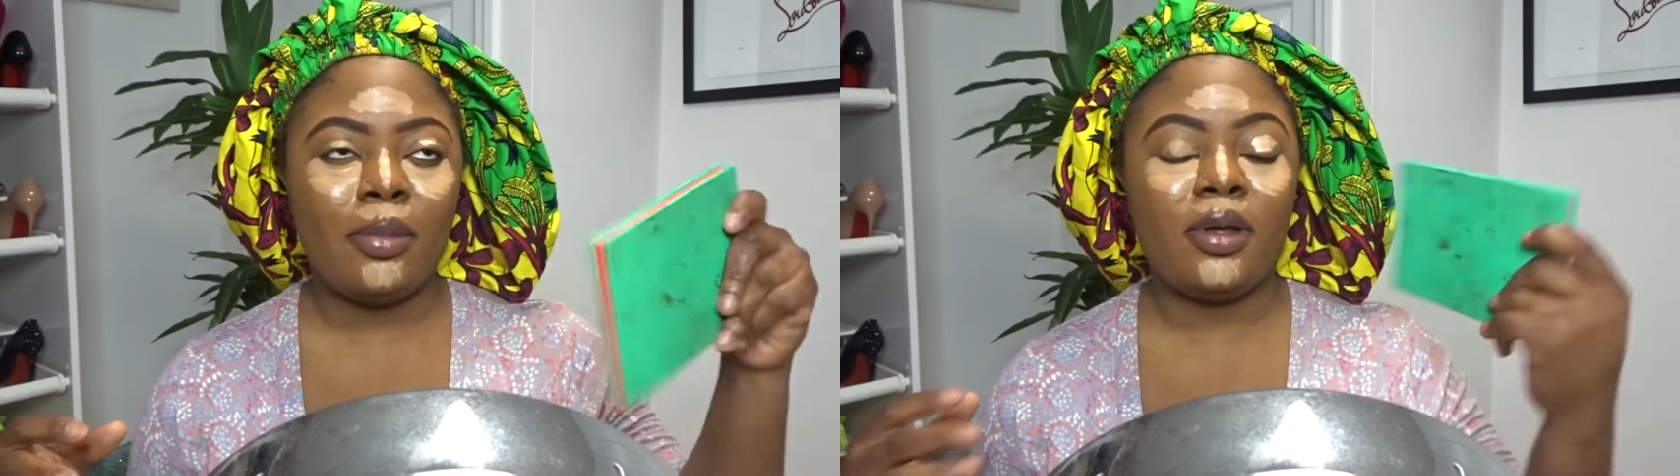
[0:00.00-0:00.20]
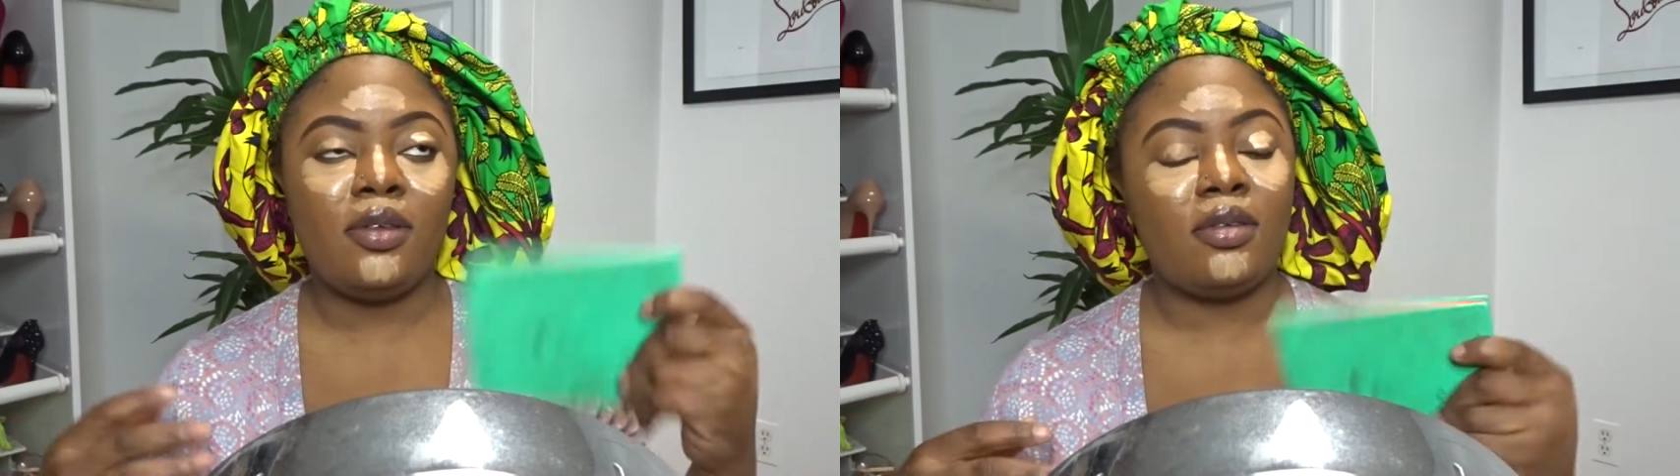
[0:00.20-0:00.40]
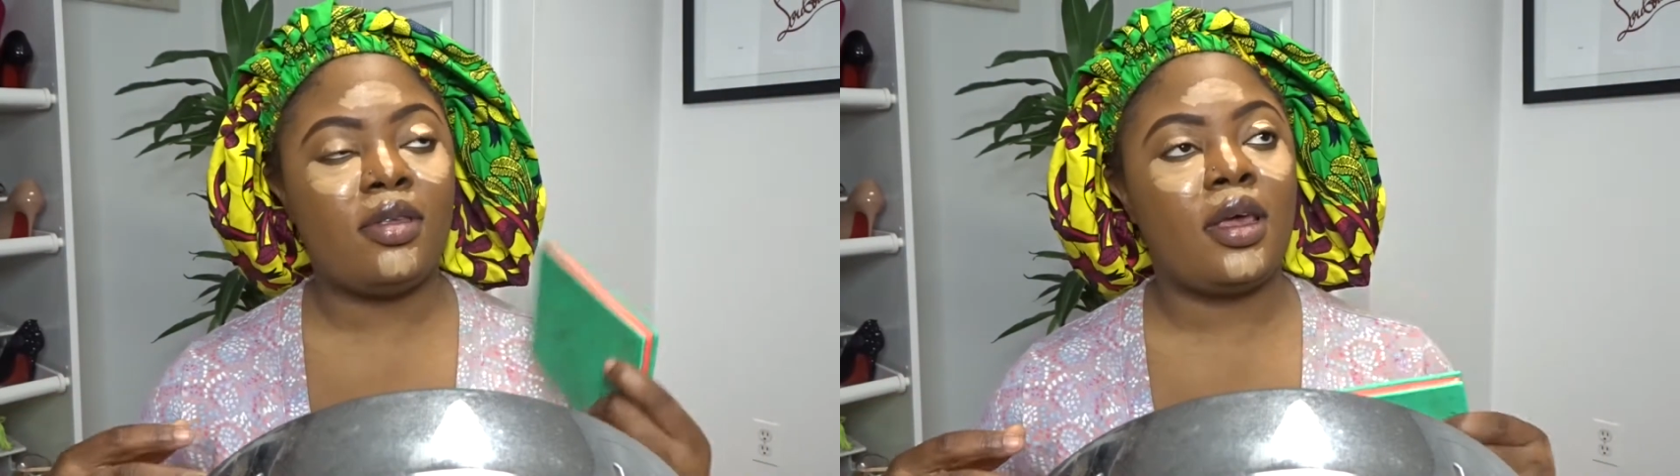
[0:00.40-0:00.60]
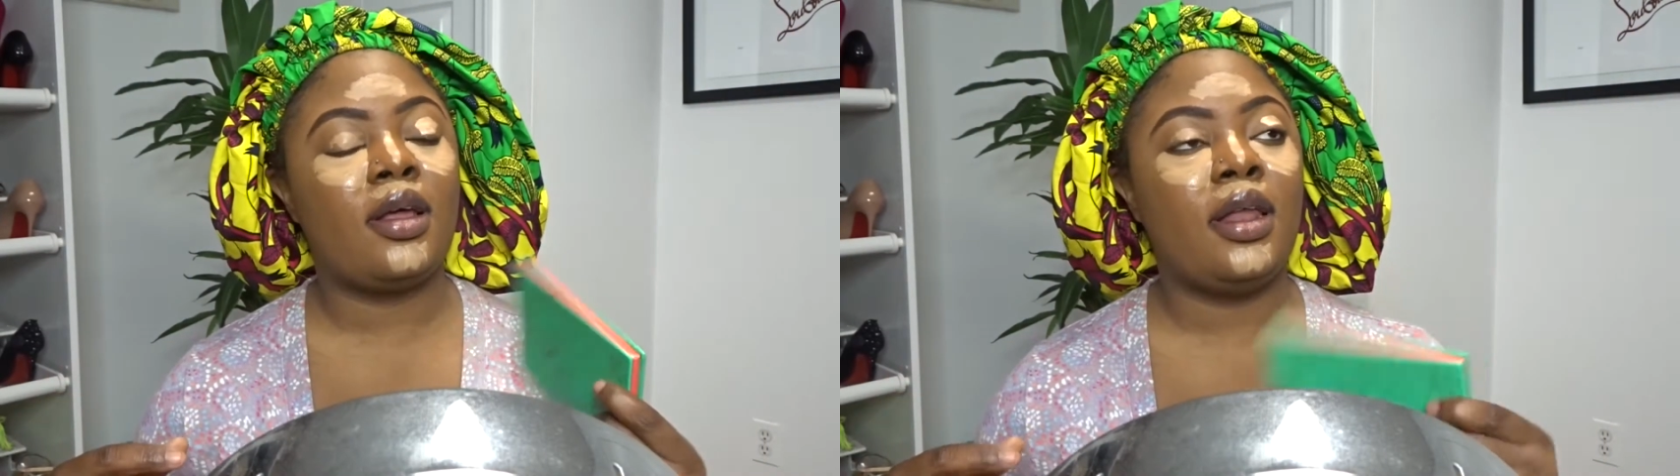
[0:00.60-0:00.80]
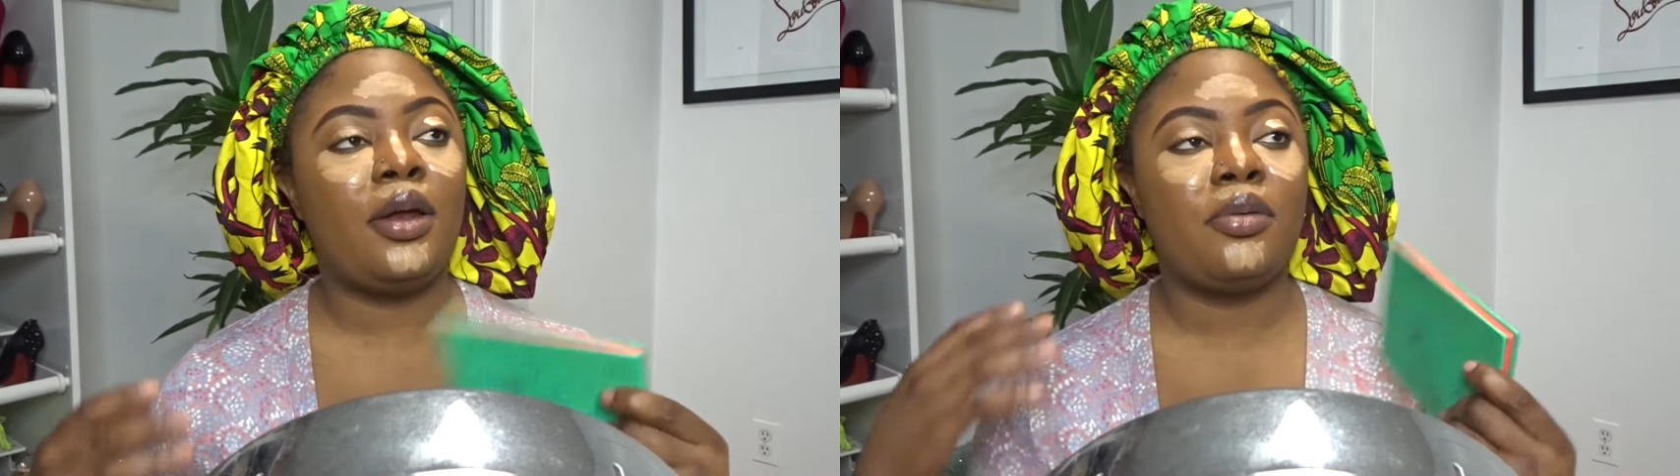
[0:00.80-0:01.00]
but just
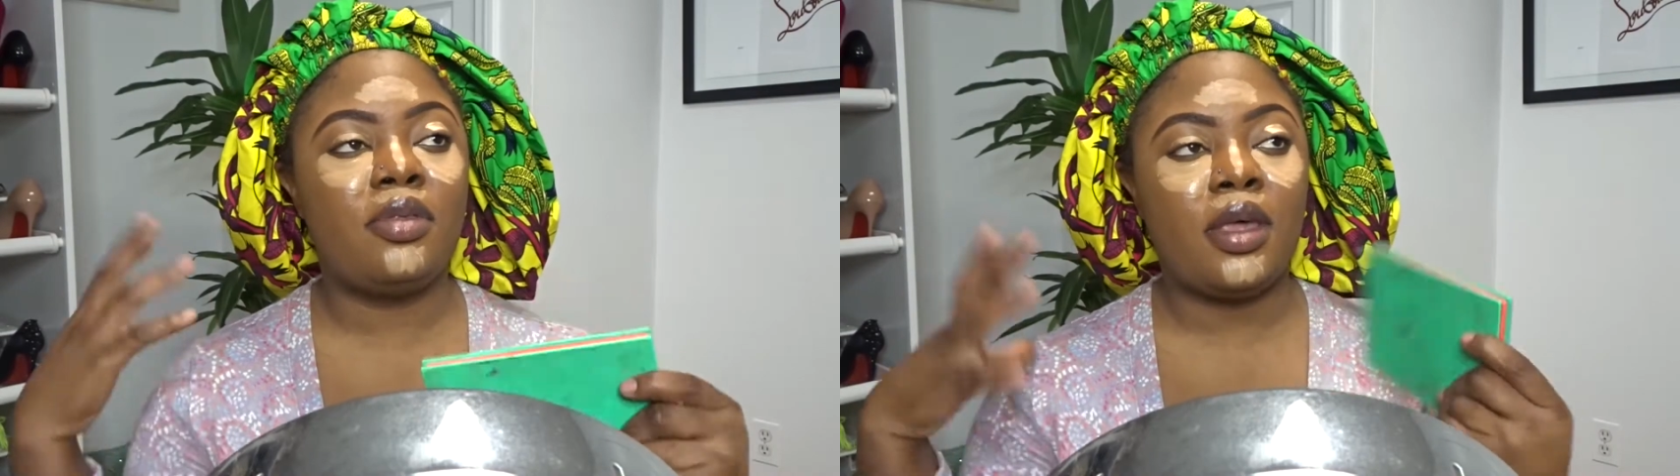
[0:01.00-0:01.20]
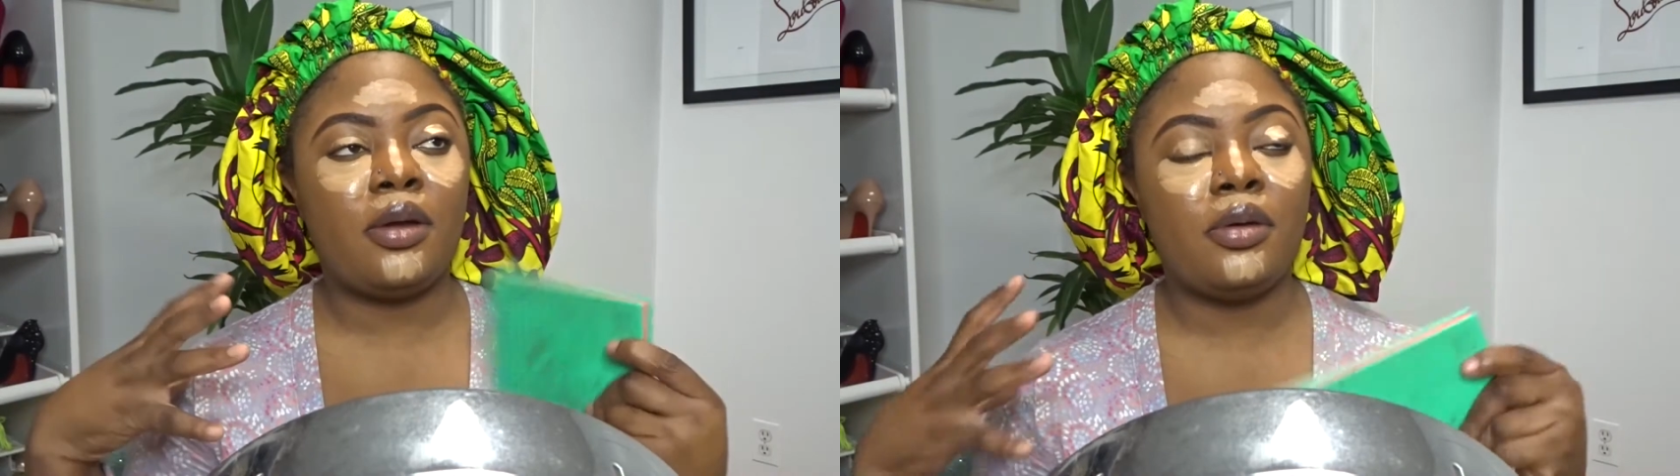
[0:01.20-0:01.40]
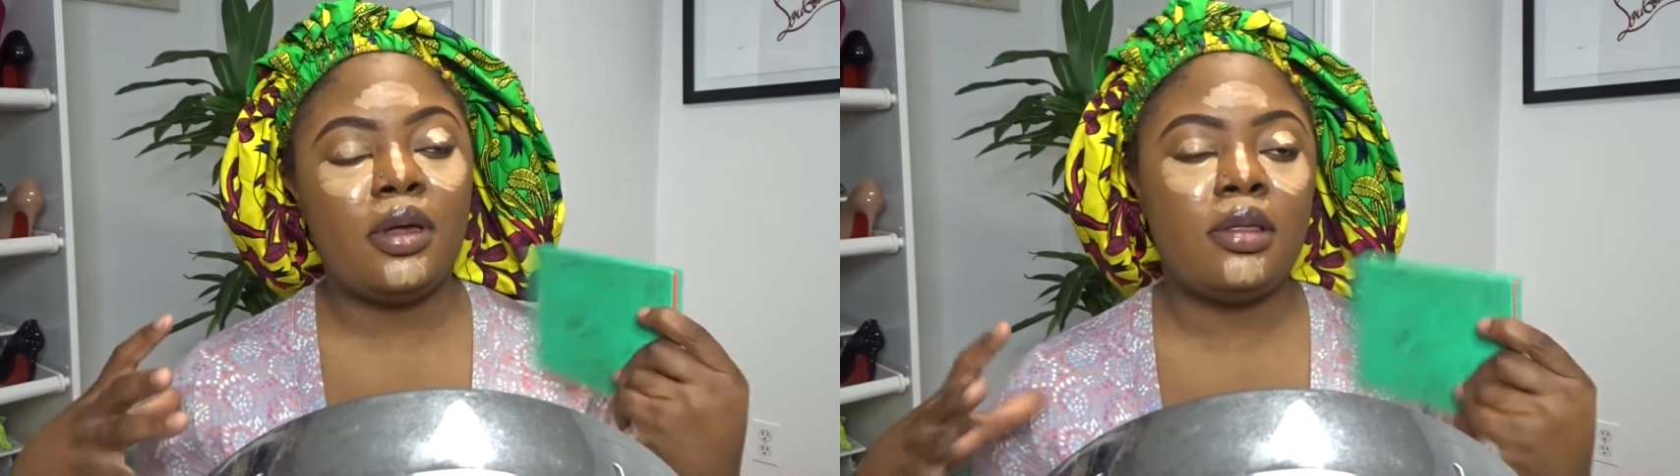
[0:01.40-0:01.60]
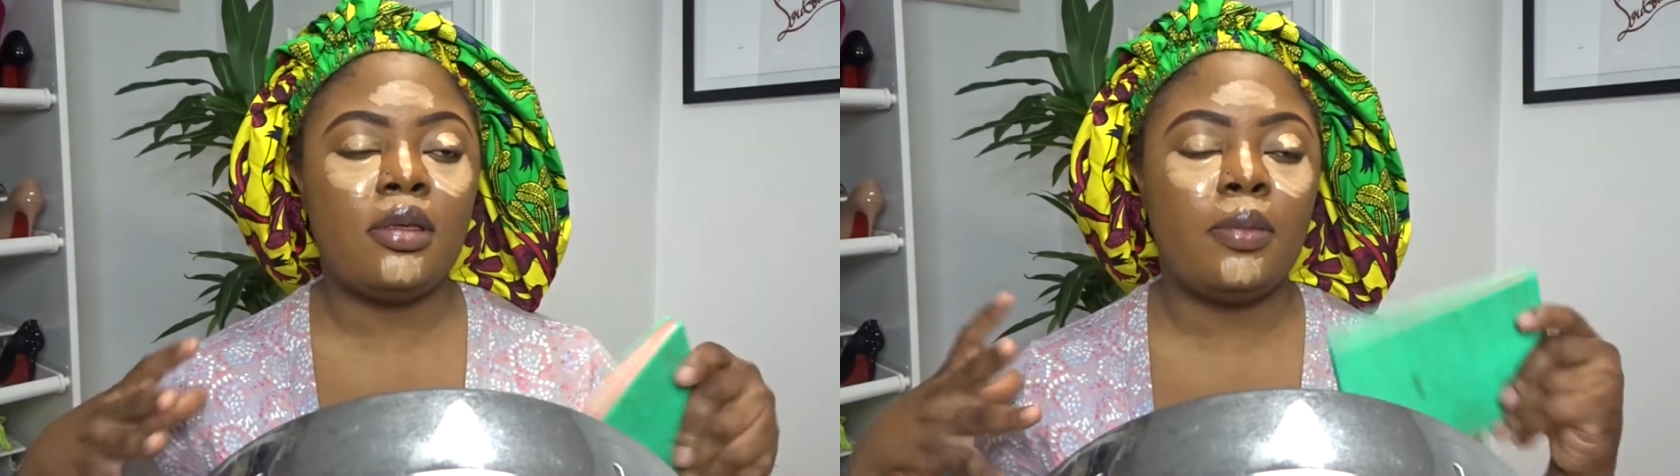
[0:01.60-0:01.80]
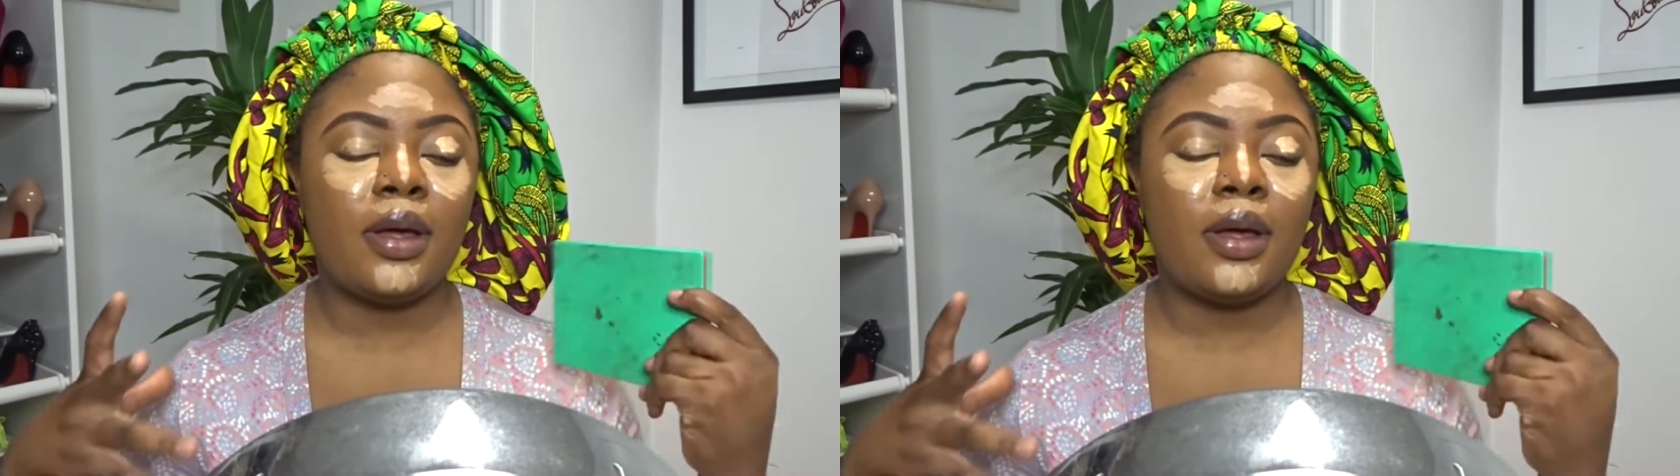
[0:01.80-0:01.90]
like let it settle into